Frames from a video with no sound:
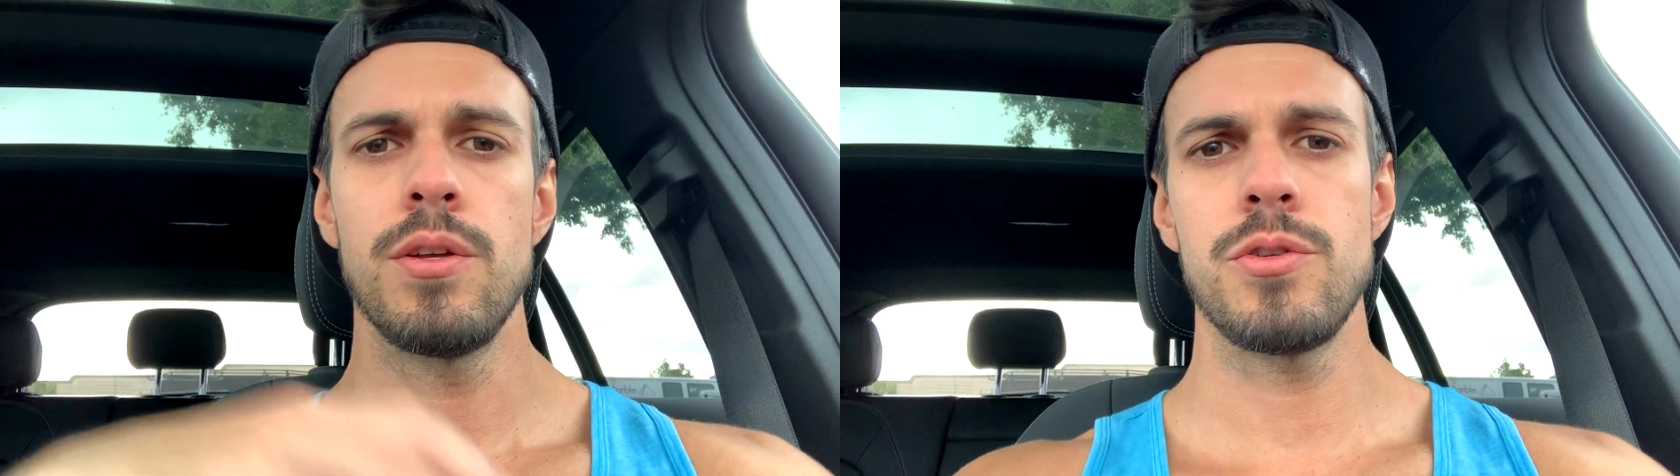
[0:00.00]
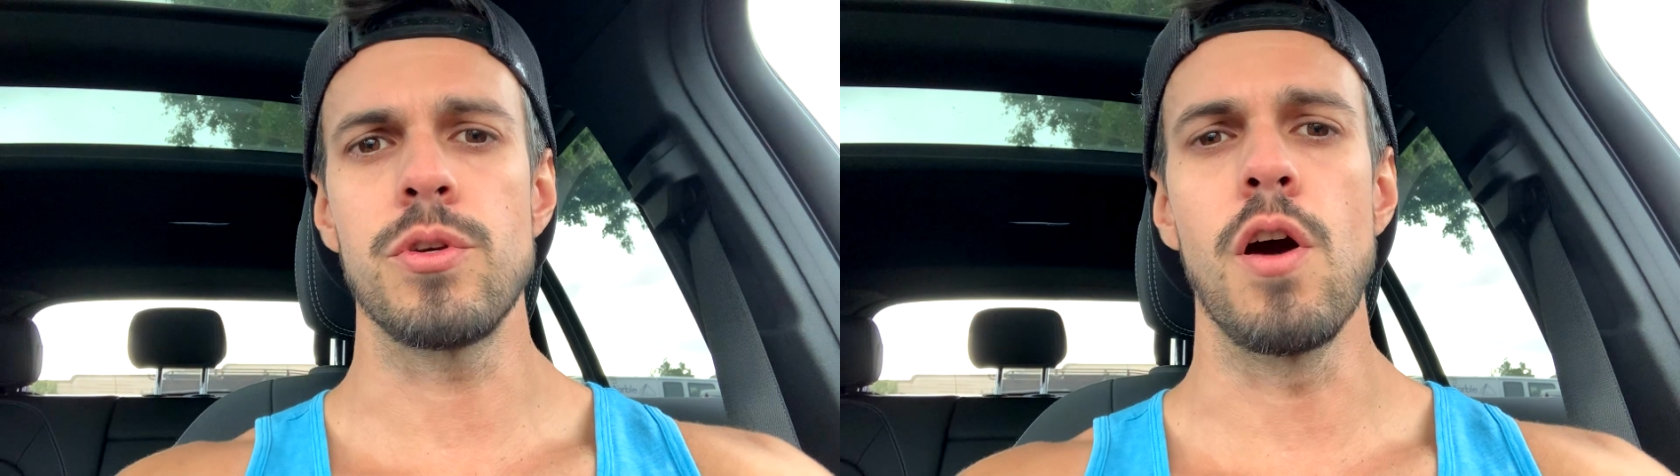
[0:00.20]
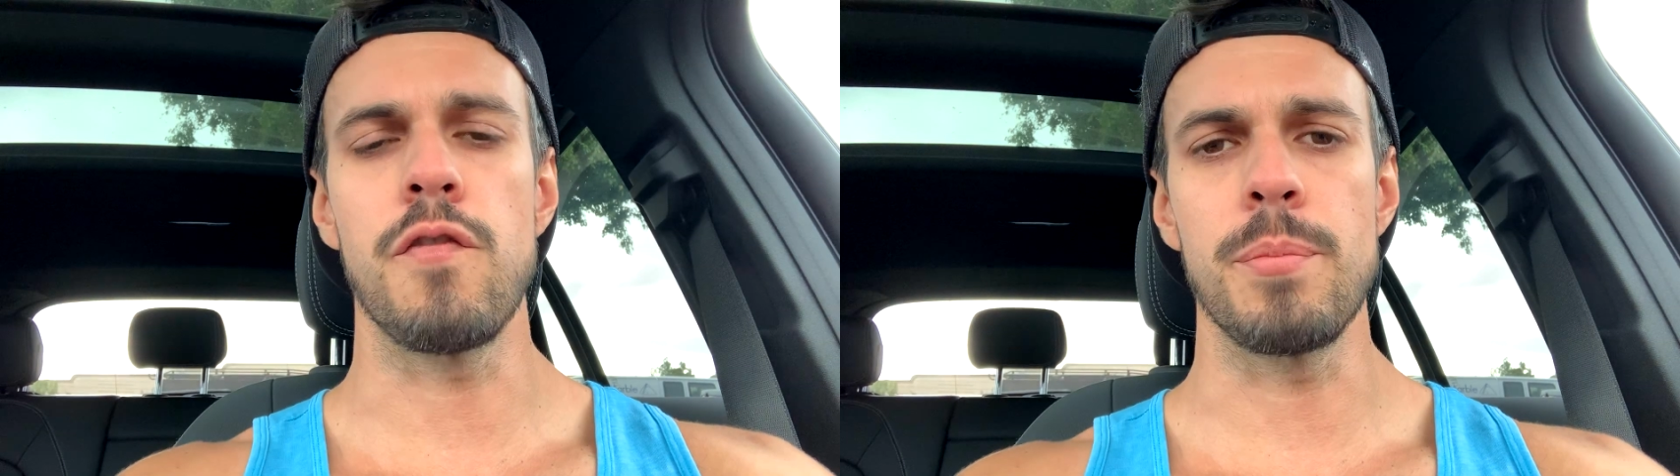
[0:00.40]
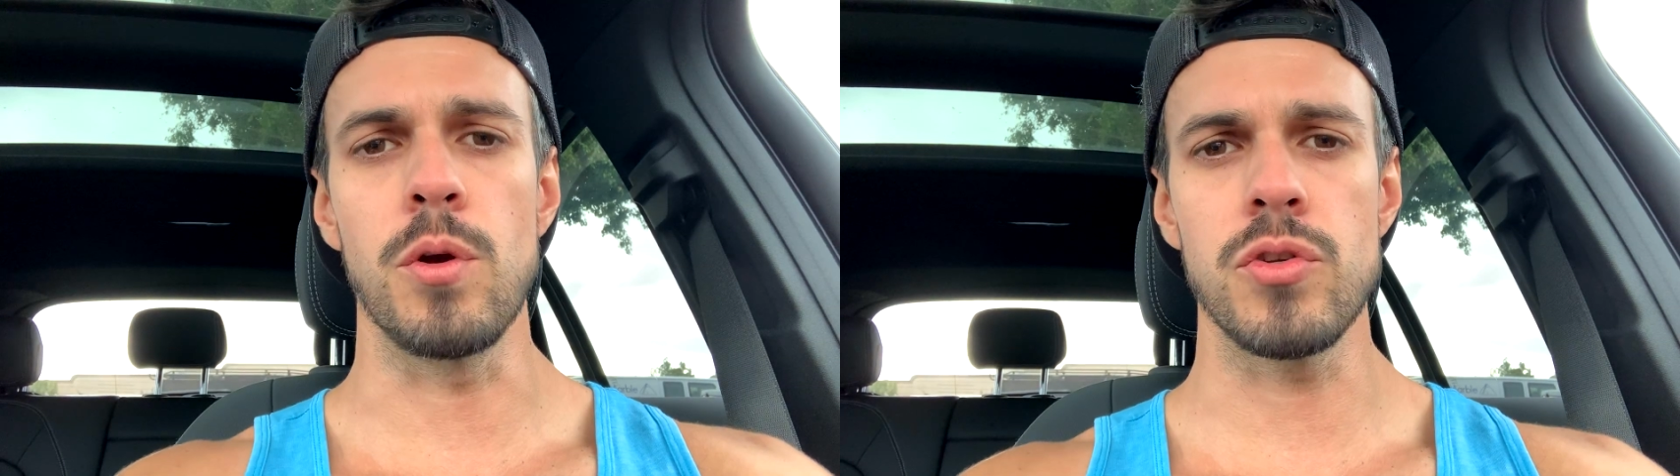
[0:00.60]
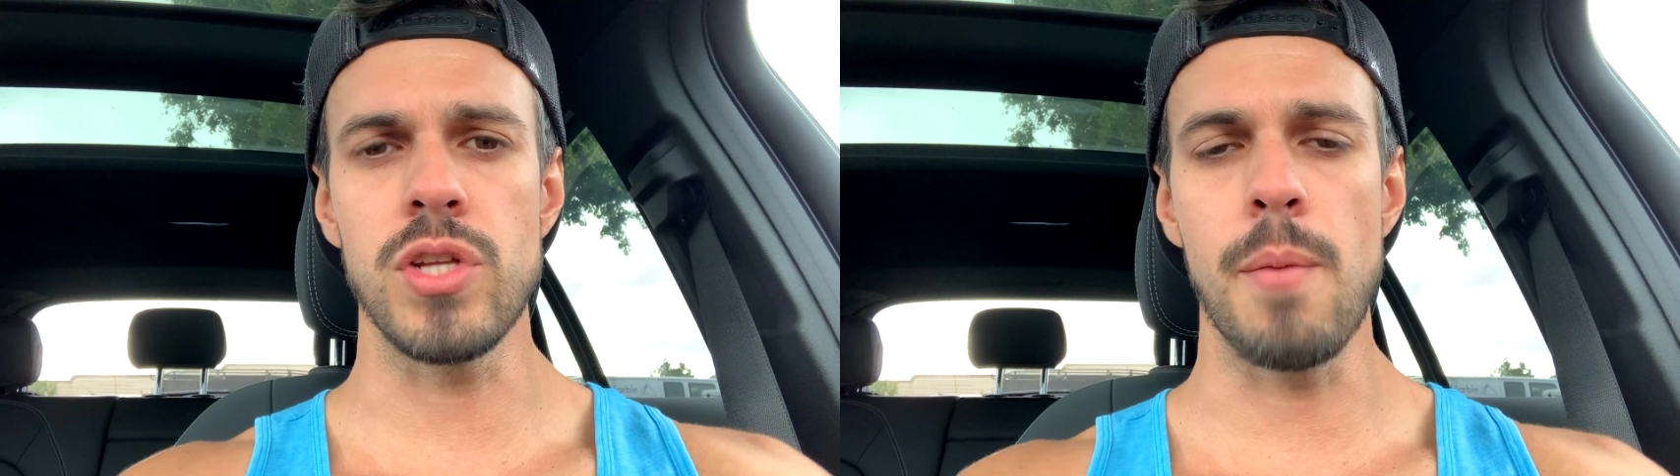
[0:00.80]
to go from
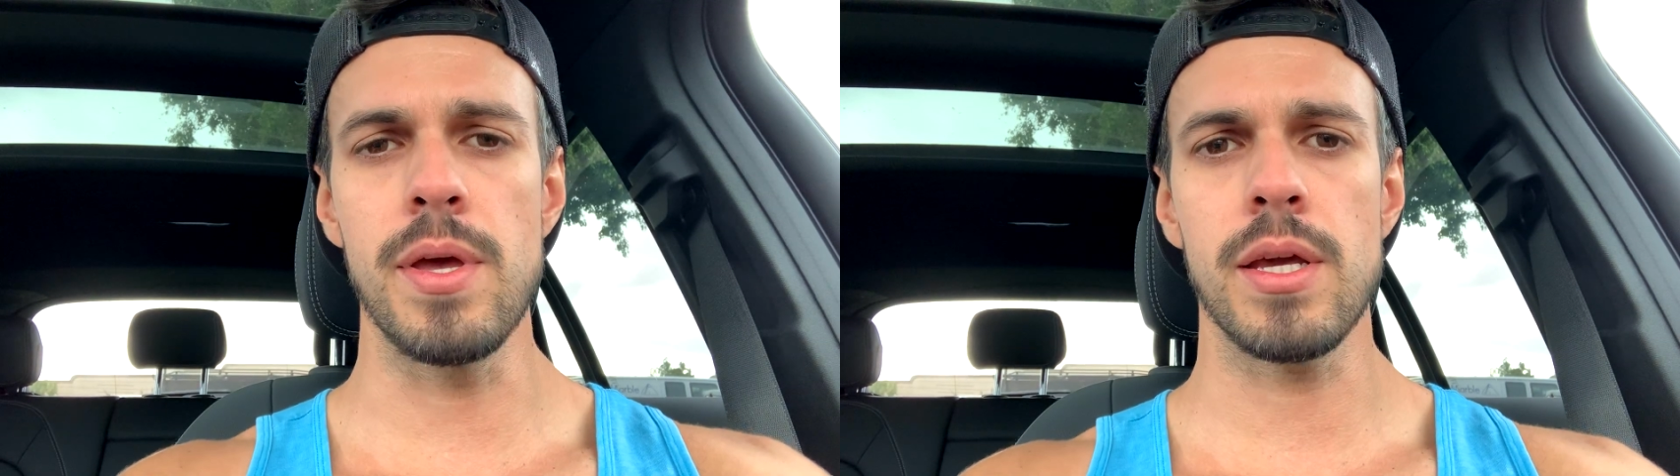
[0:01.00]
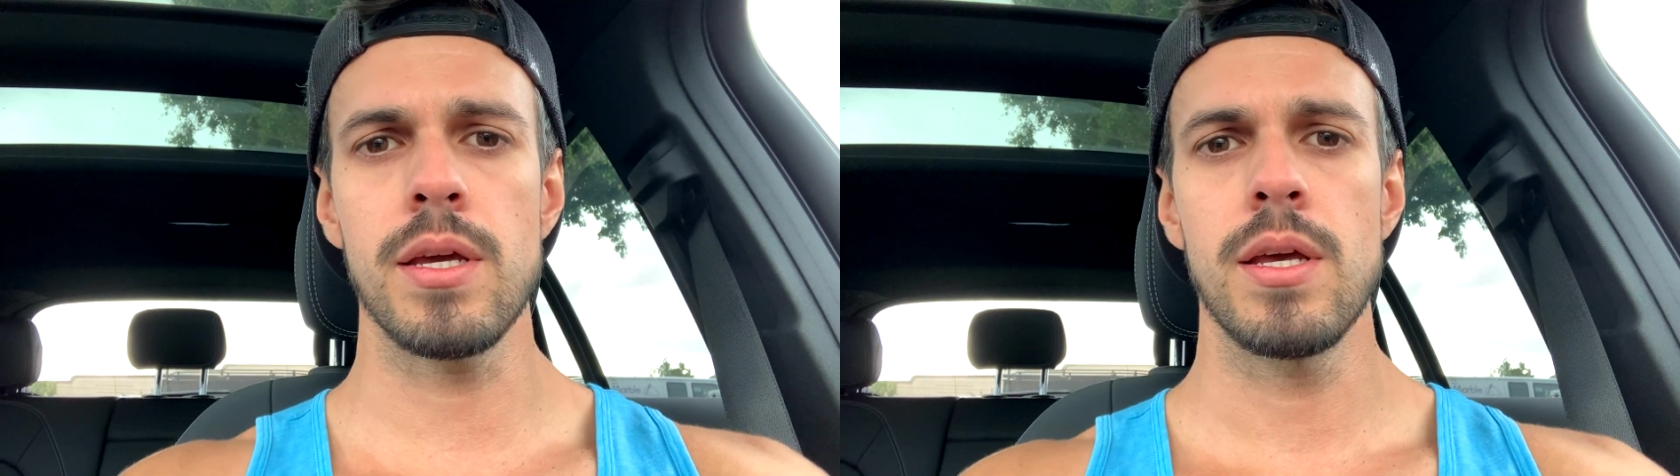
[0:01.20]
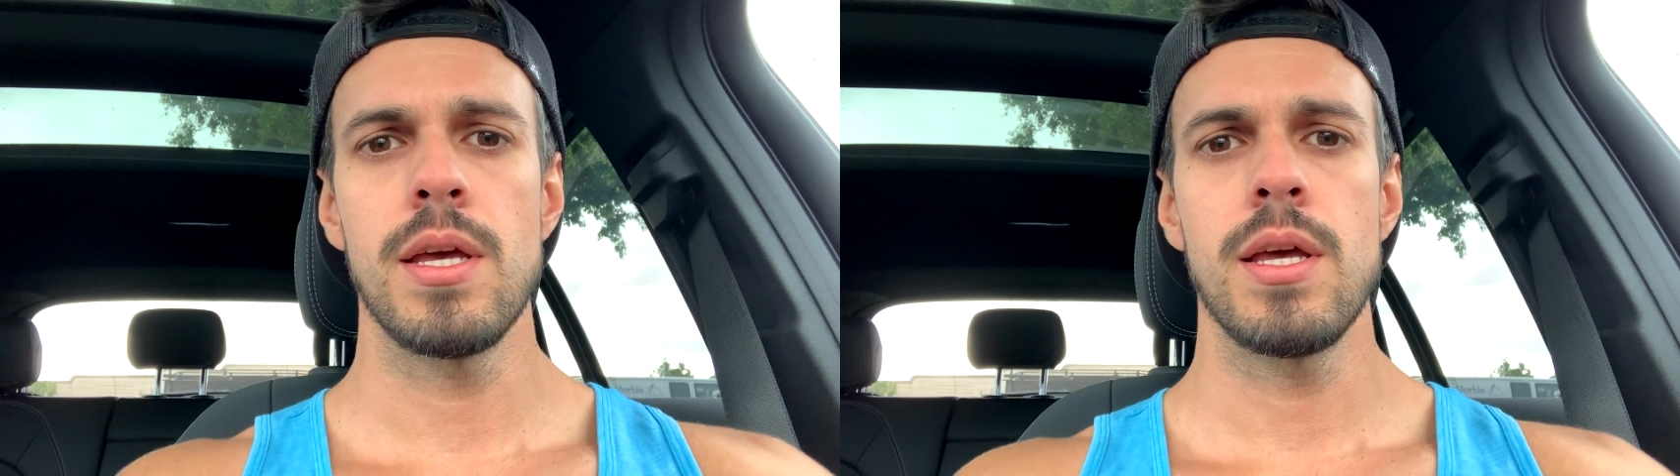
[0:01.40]
your stomach